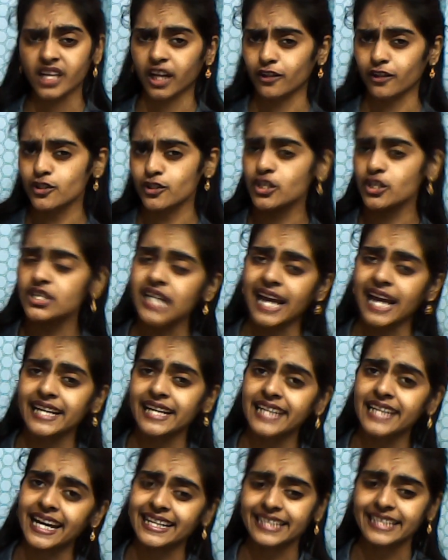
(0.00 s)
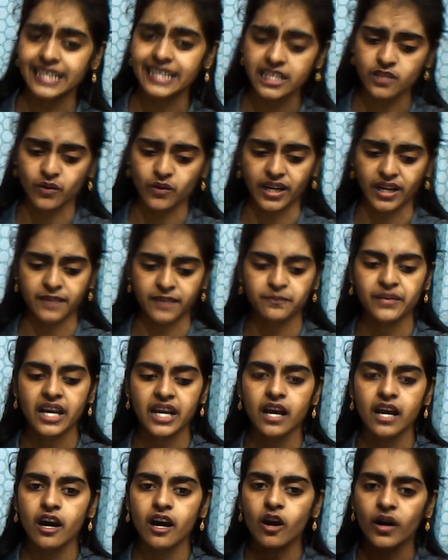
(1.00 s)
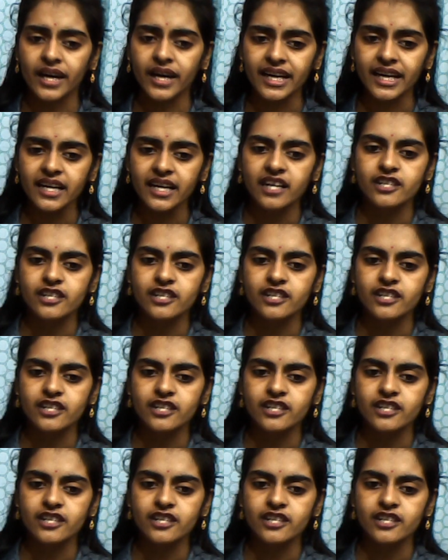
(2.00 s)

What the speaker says: So sine 90 is 1. Okay.